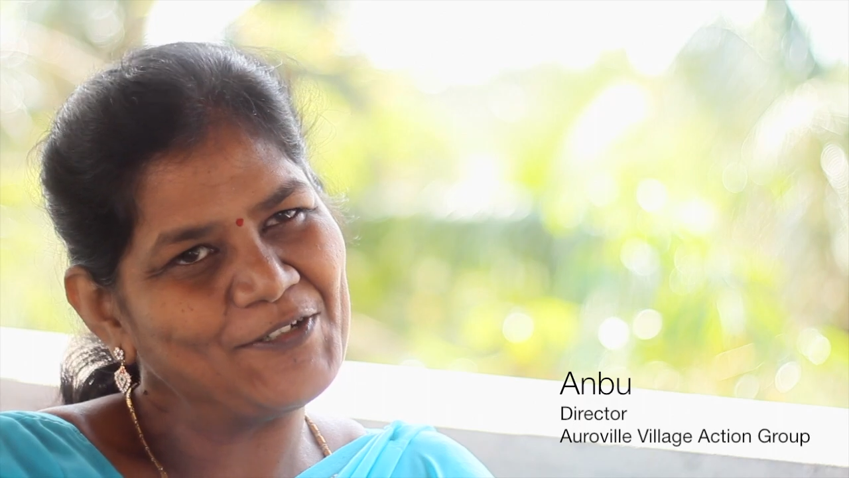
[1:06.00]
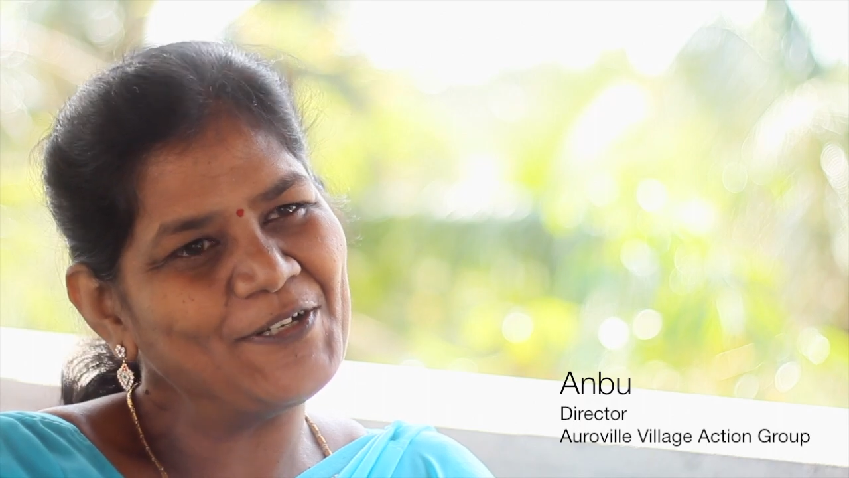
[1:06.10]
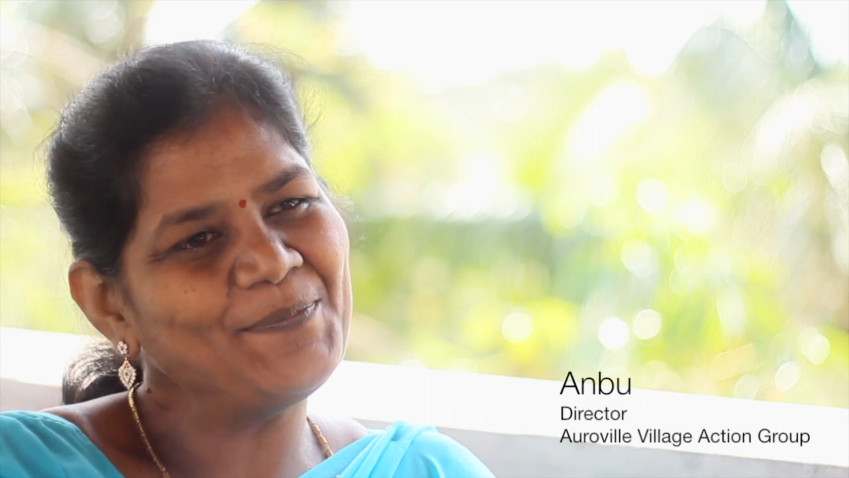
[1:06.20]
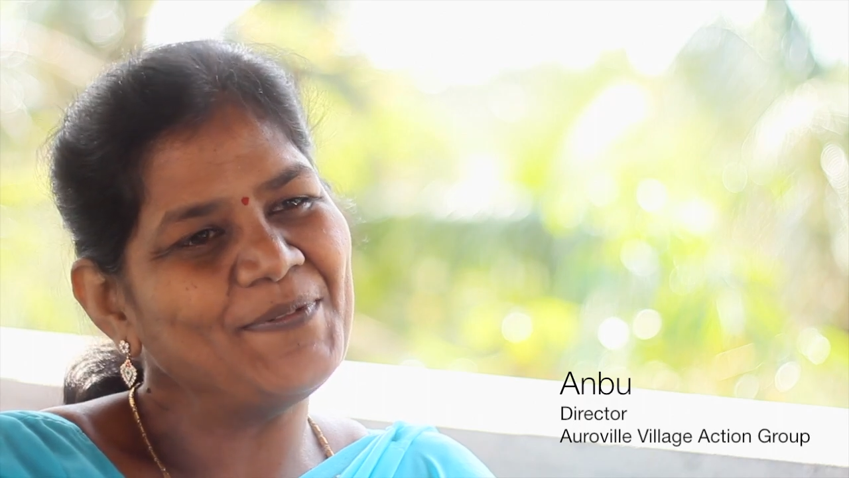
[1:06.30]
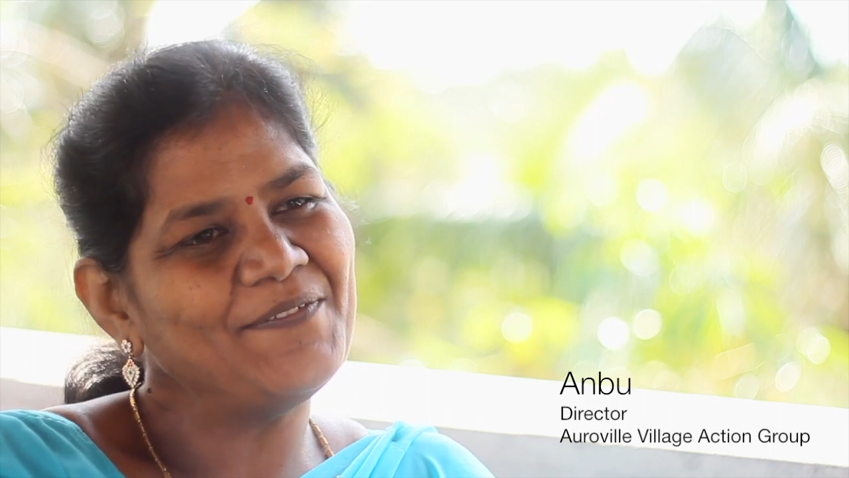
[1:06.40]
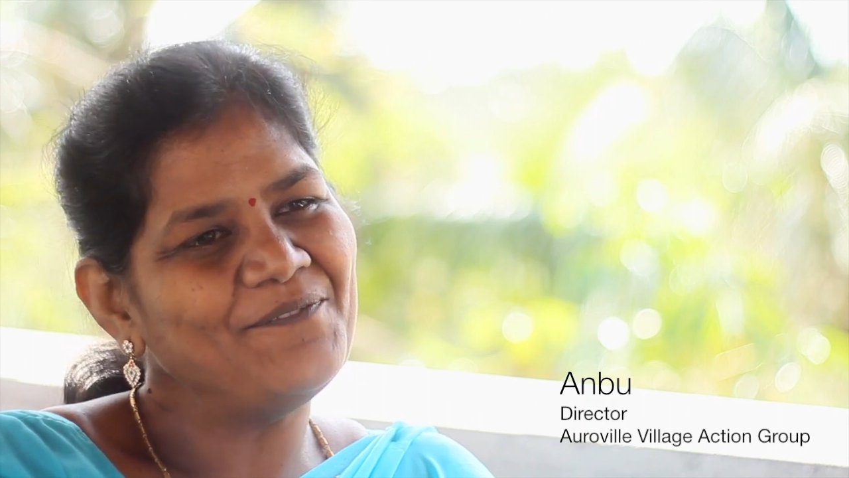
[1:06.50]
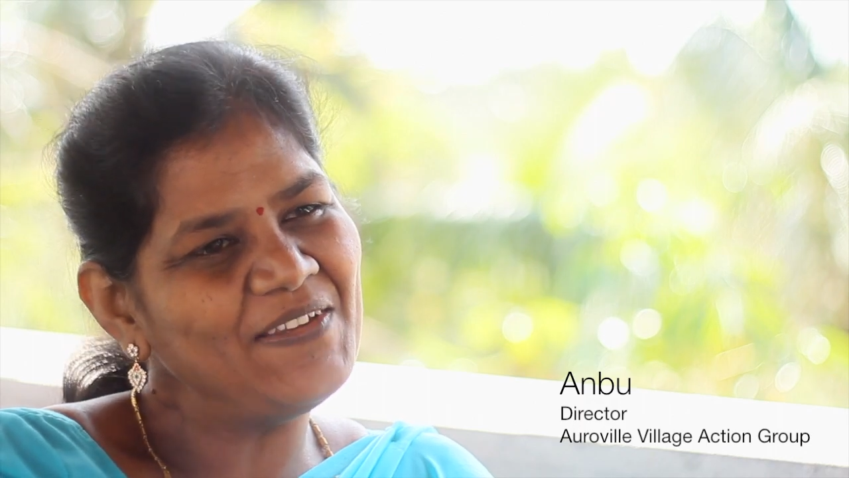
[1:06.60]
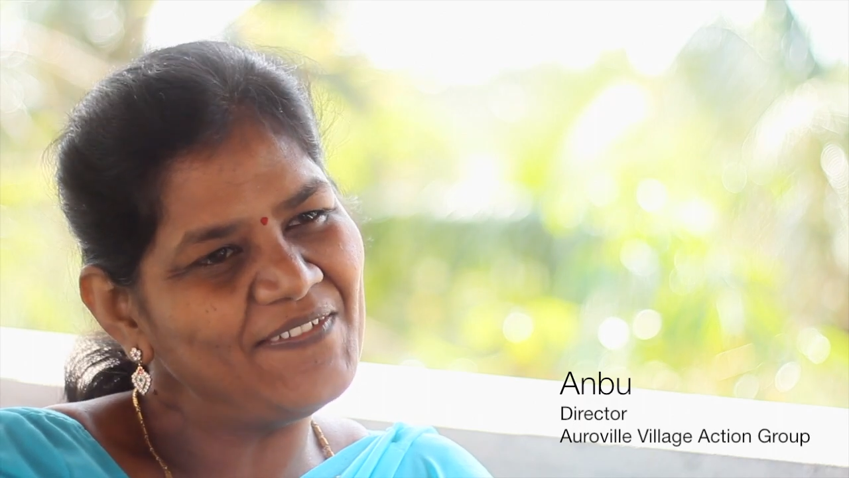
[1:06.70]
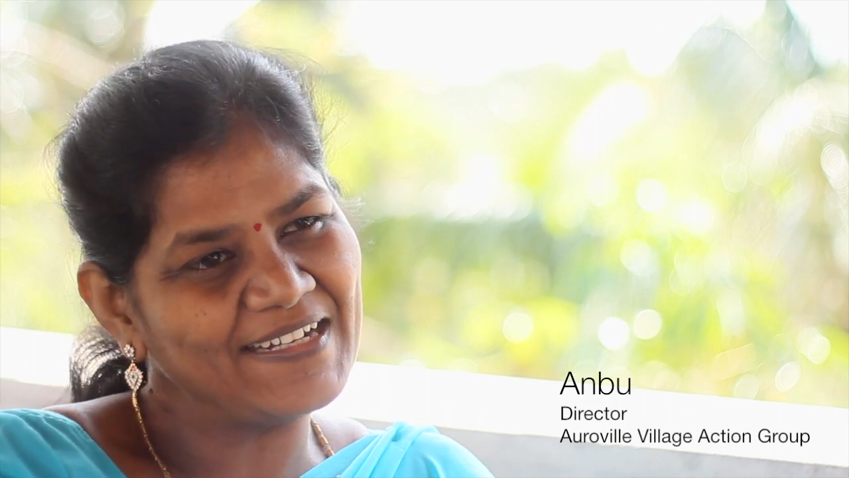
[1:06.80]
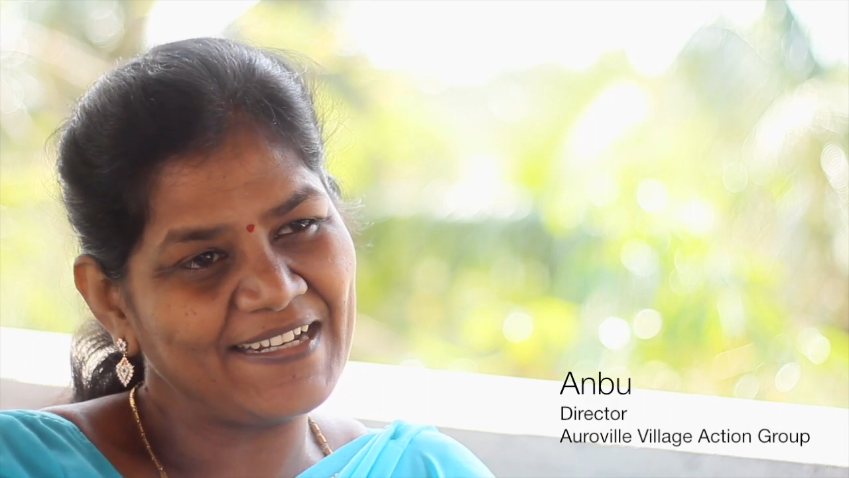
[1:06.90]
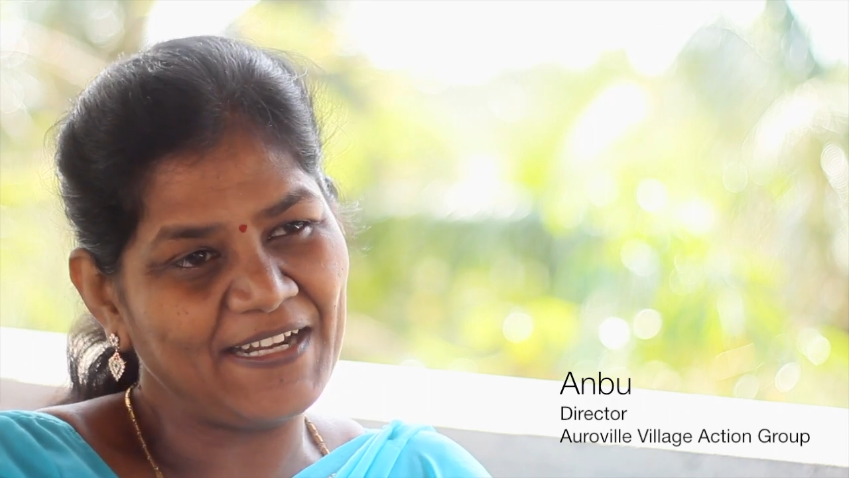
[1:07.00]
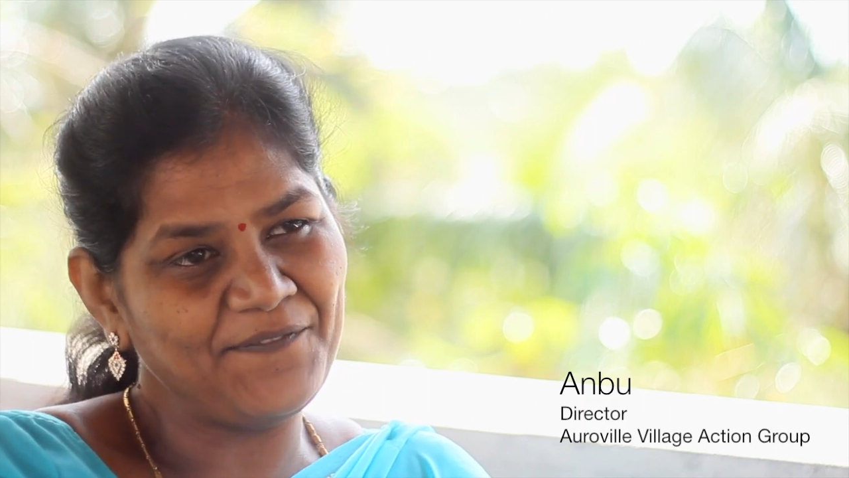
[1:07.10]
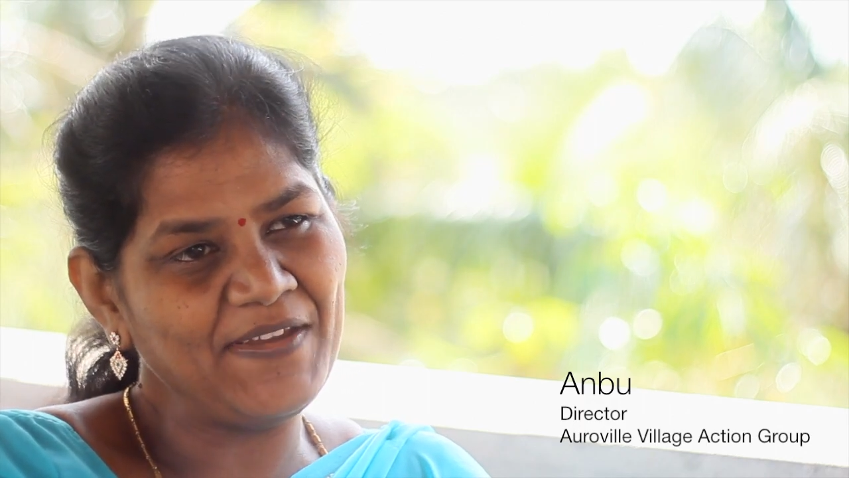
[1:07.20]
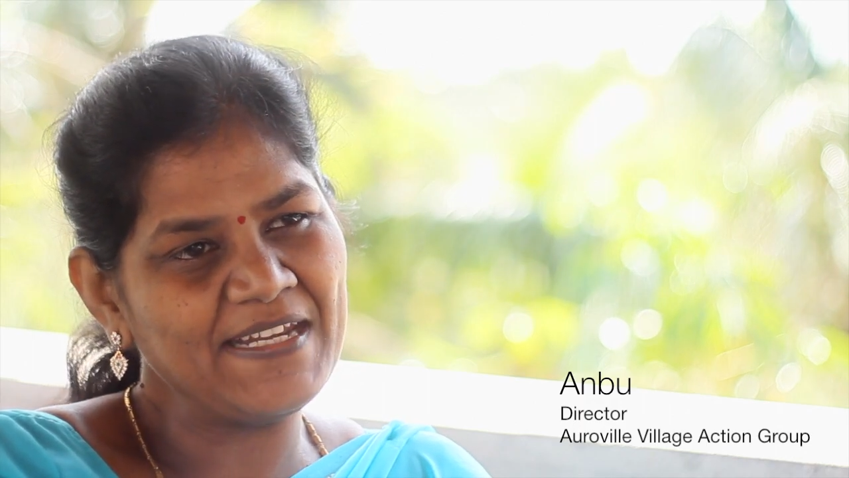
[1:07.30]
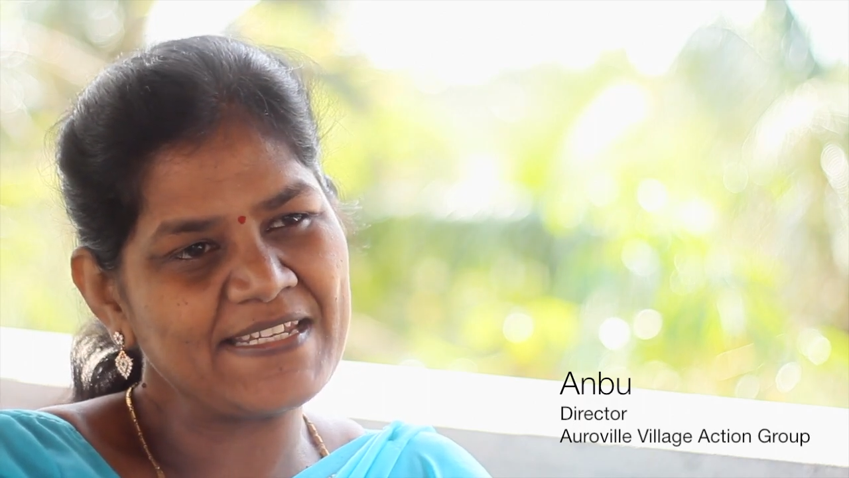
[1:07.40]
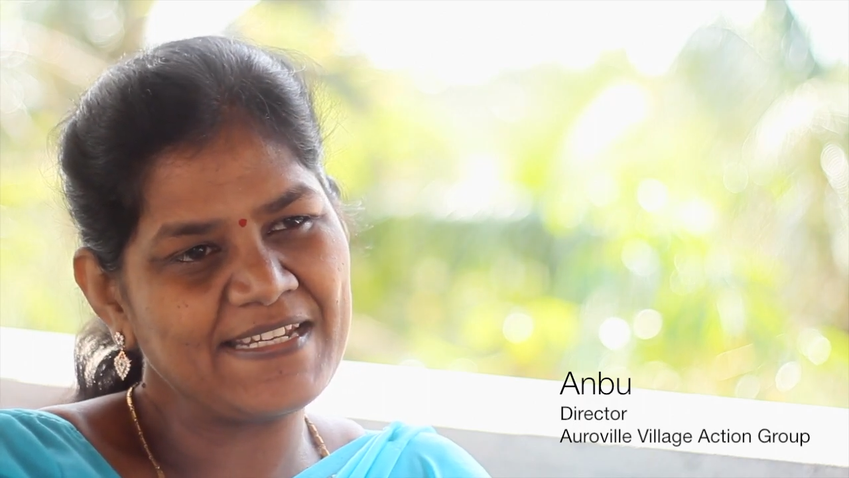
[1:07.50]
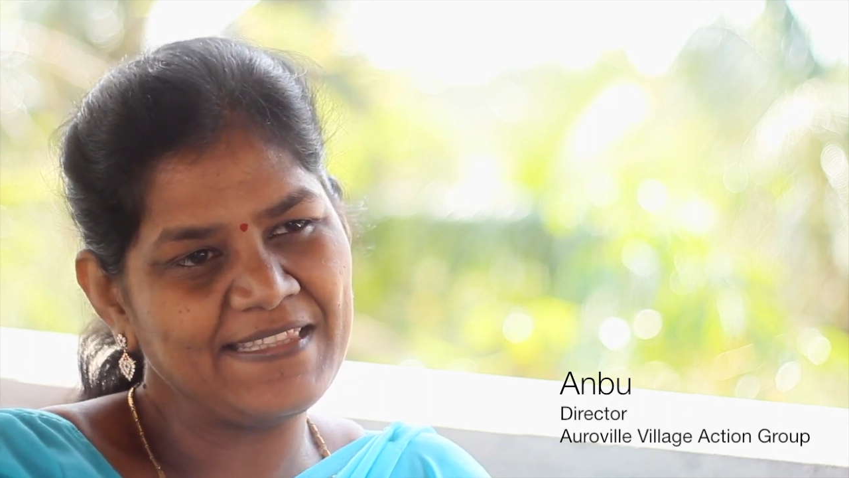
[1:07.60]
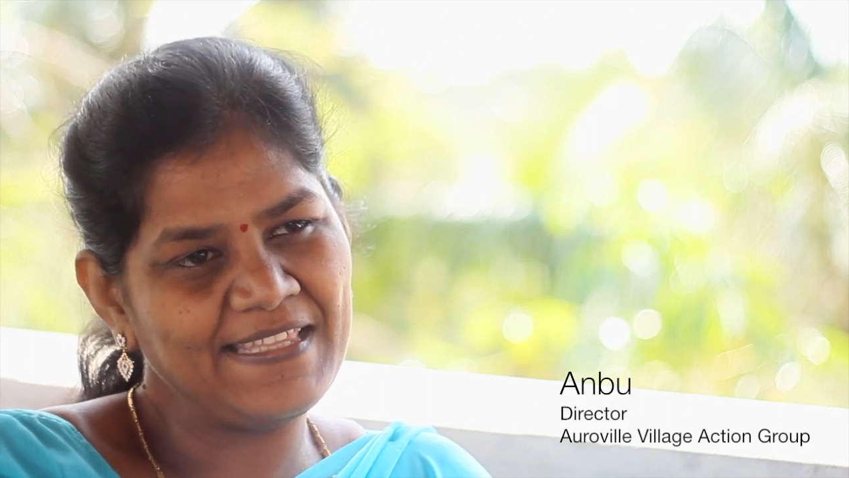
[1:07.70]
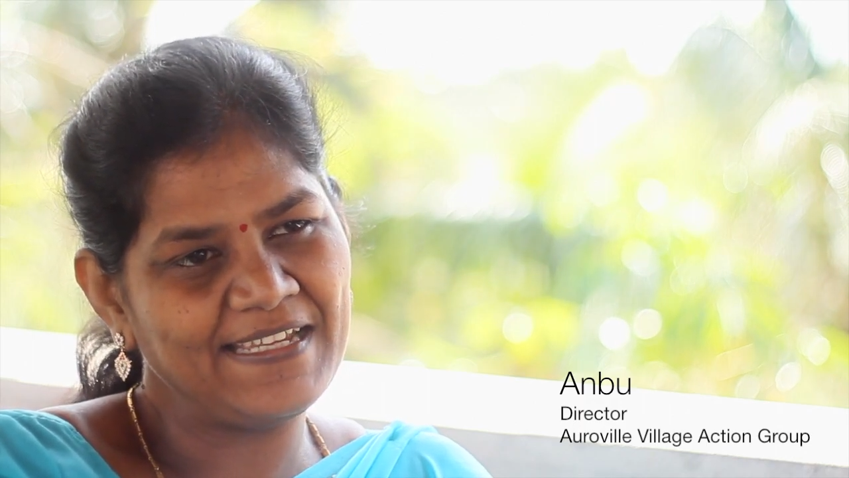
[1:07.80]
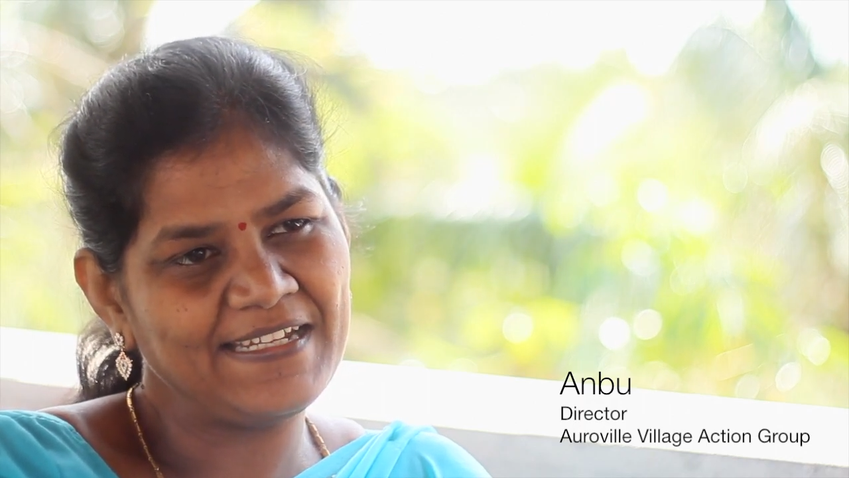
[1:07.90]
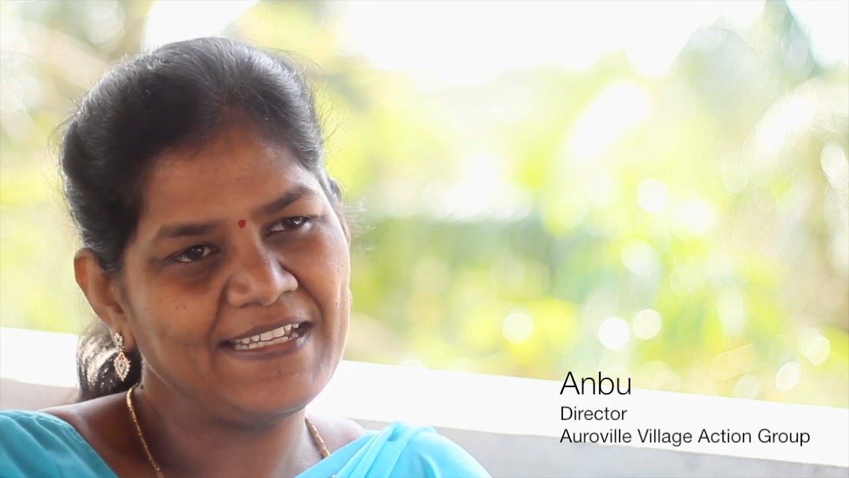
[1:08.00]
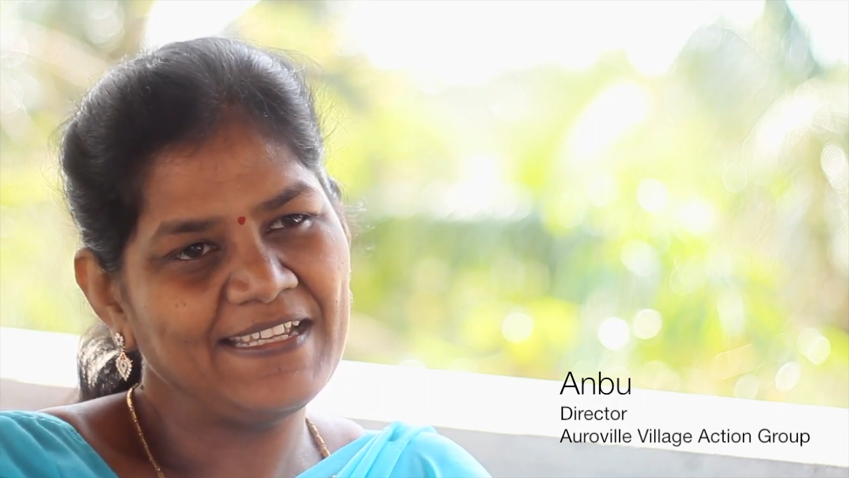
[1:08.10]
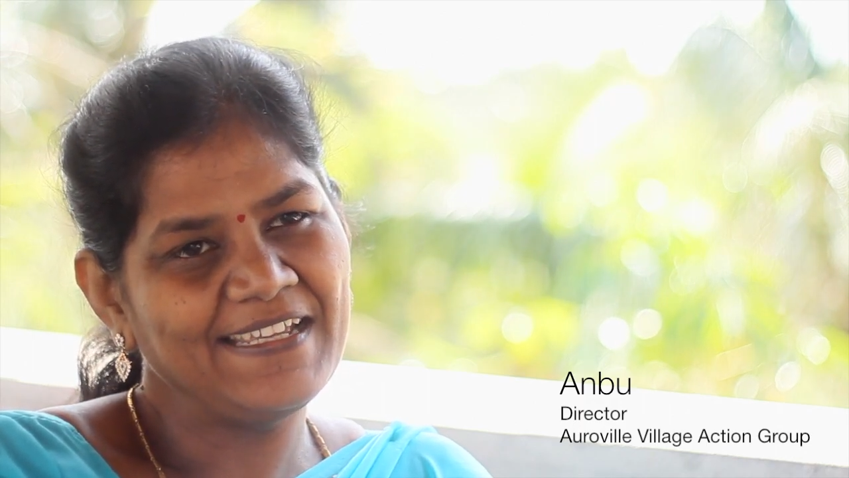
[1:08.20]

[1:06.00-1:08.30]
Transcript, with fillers: Group, we were convinced that